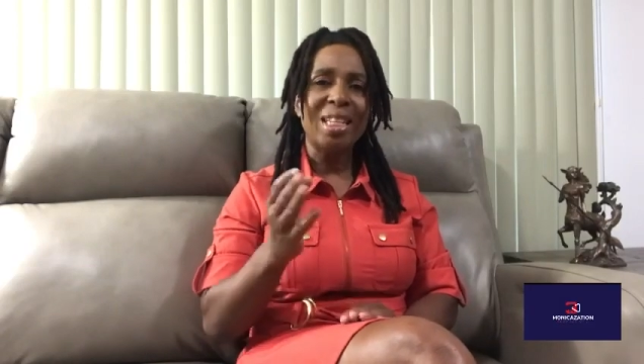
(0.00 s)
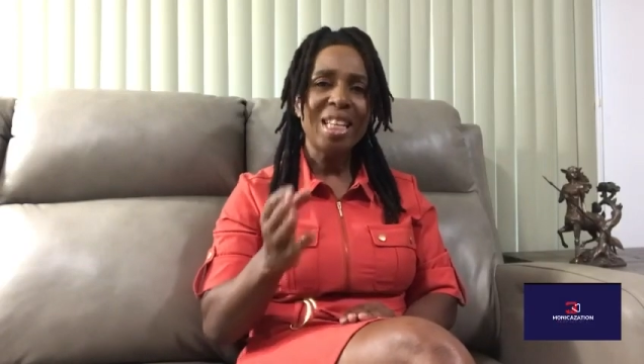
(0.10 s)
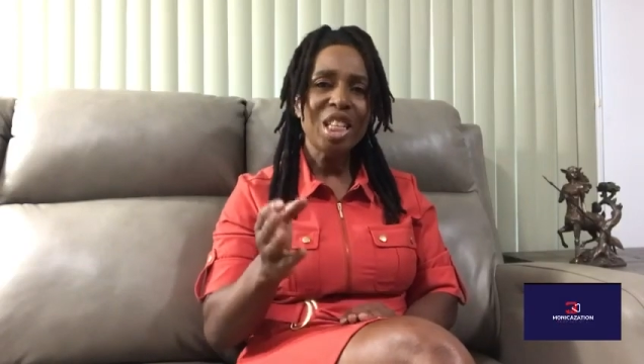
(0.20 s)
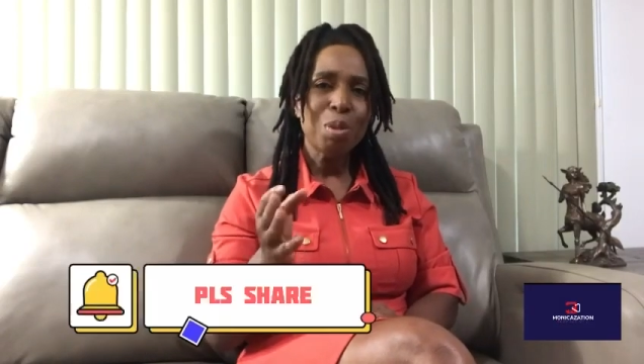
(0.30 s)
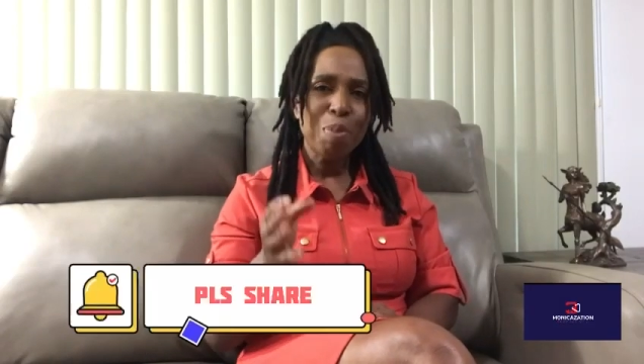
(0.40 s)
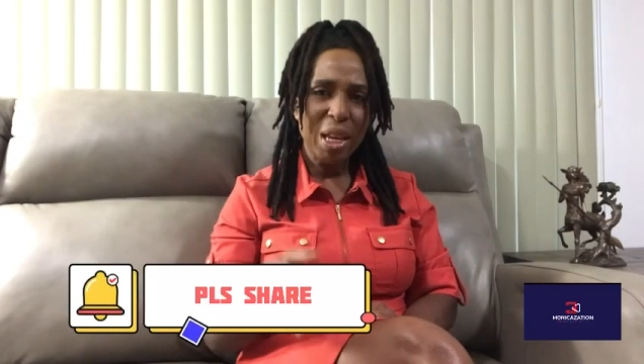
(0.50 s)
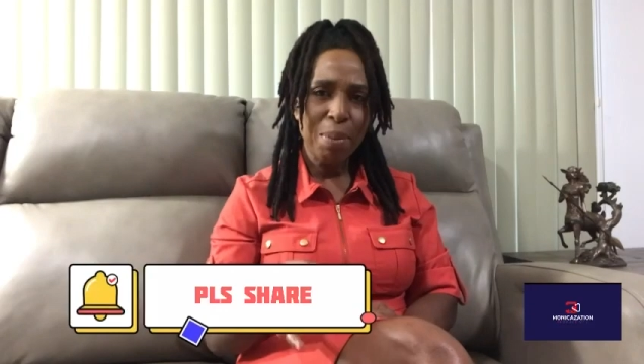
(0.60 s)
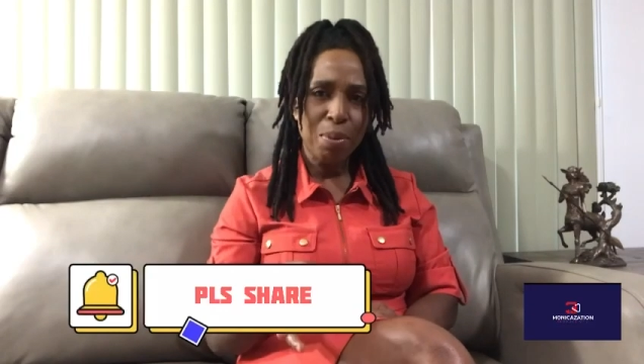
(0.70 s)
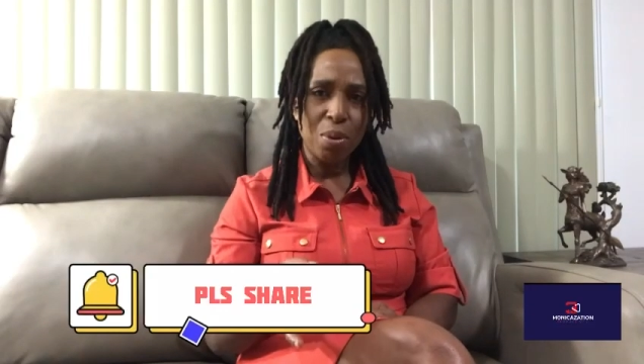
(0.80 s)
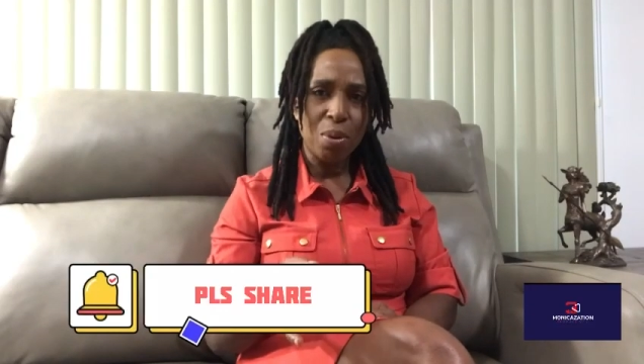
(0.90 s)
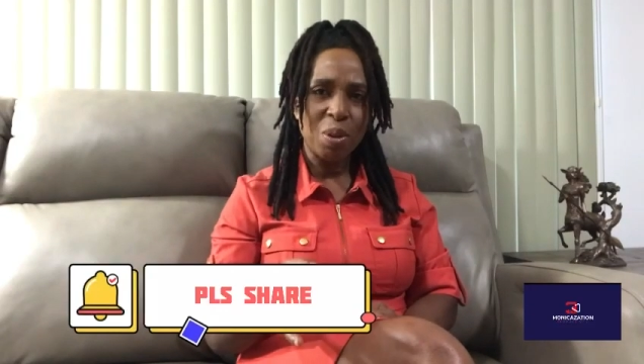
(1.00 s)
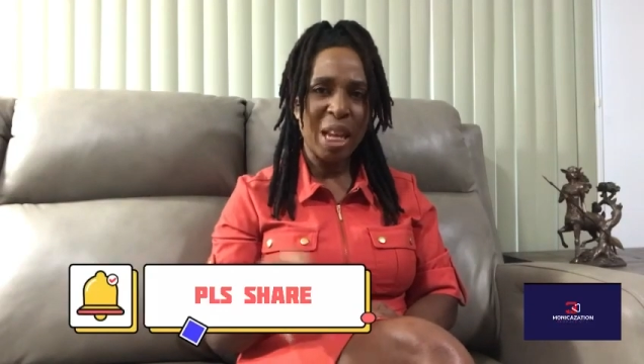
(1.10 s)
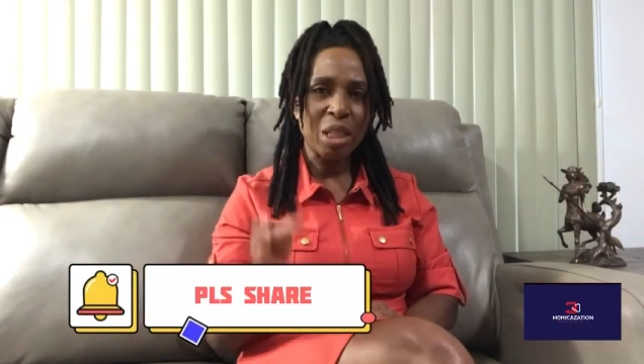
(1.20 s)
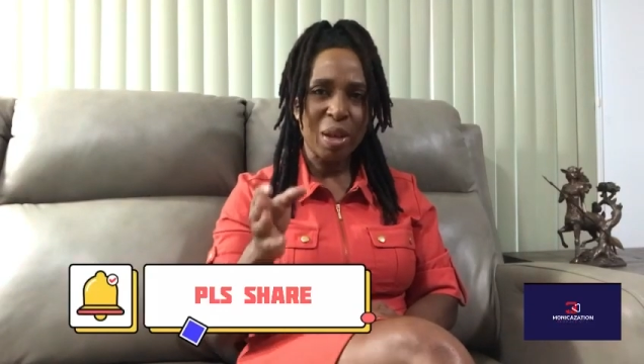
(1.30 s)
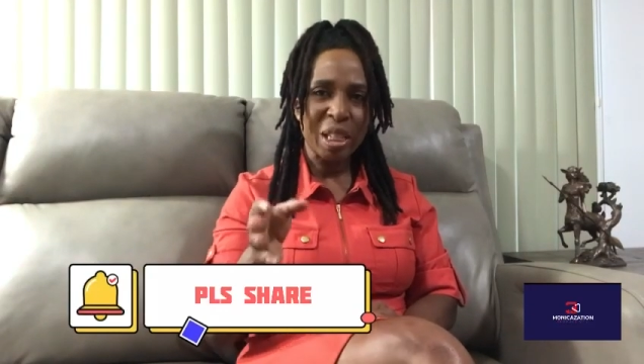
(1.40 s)
These people
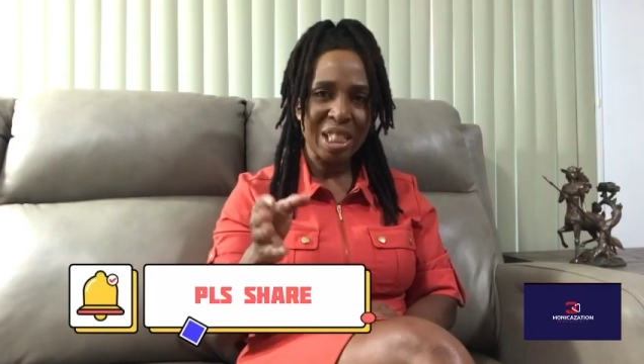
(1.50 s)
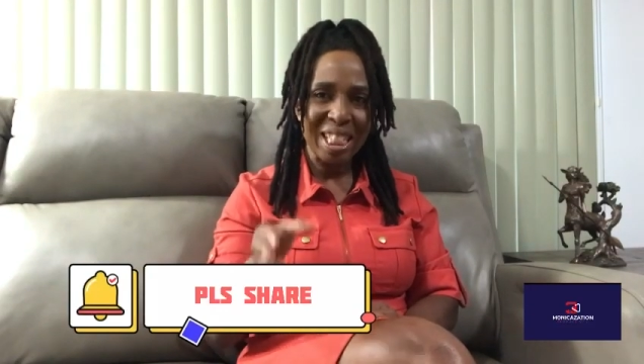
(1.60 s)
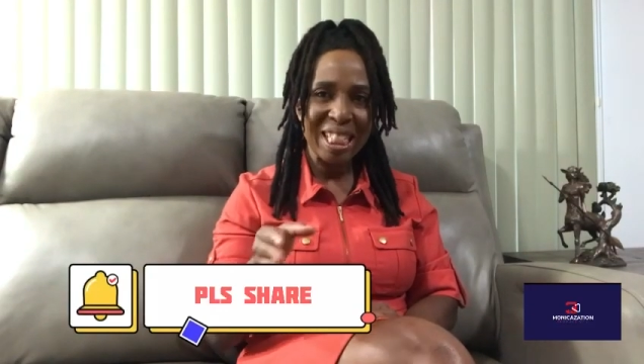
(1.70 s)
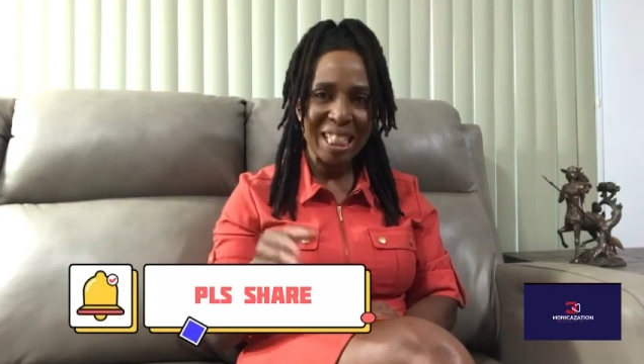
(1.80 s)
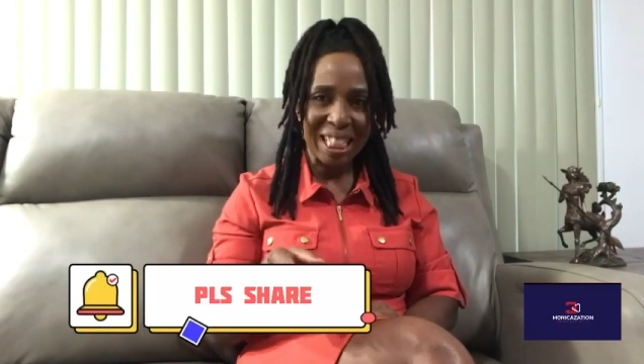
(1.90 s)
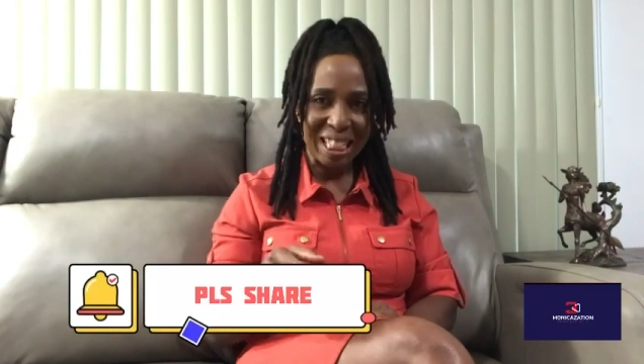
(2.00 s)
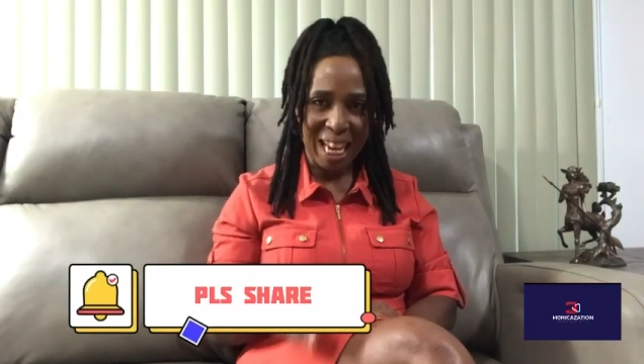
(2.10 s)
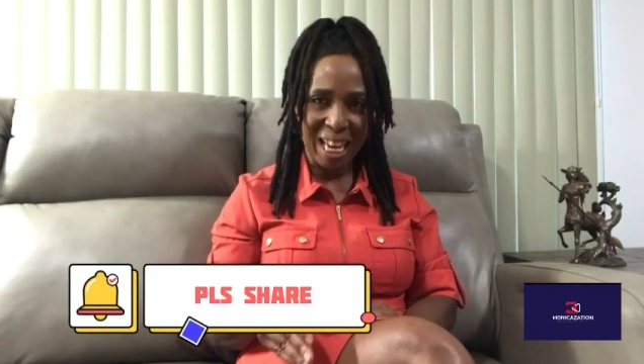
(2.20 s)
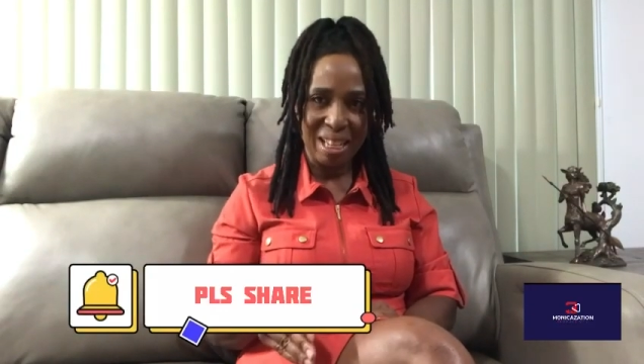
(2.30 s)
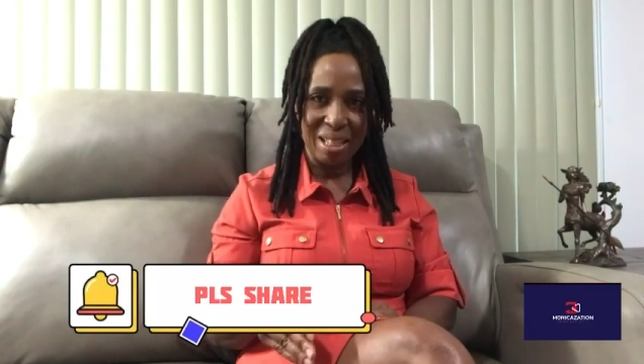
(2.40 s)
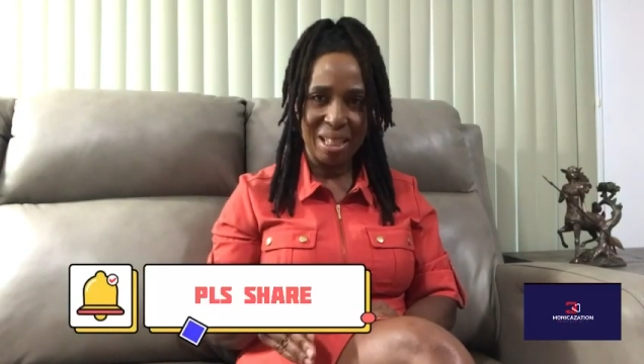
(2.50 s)
that you are seeing today,